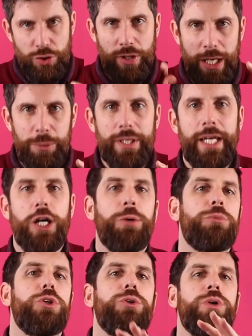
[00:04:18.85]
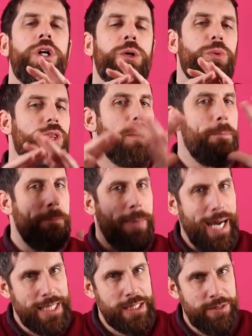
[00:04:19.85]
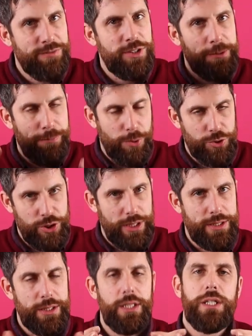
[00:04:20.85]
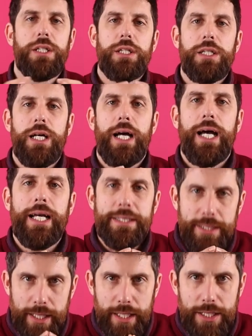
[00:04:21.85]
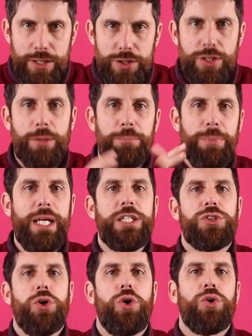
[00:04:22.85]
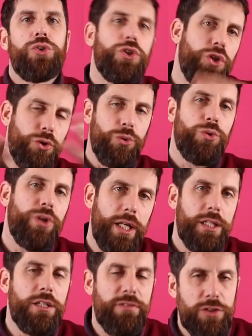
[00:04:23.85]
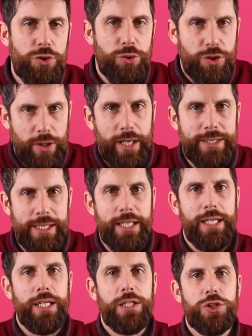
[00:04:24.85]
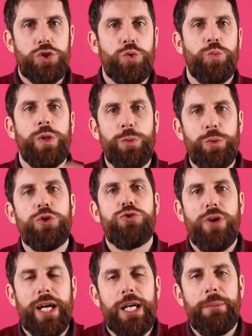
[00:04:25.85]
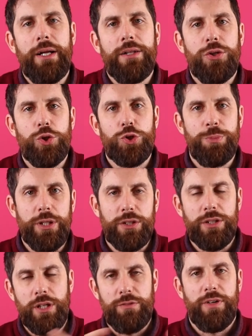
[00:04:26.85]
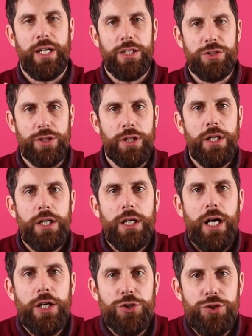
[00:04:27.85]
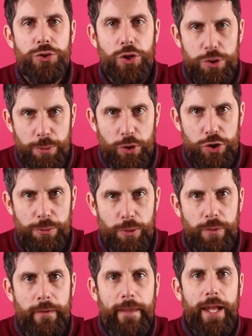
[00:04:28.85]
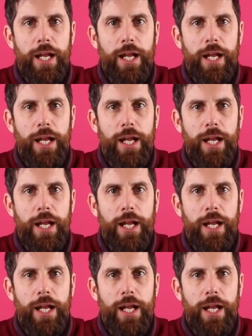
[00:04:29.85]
So that will help you with a massive deposit. It is based on your own individual criteria, so we would recommend you speak to an advisor as soon as possible.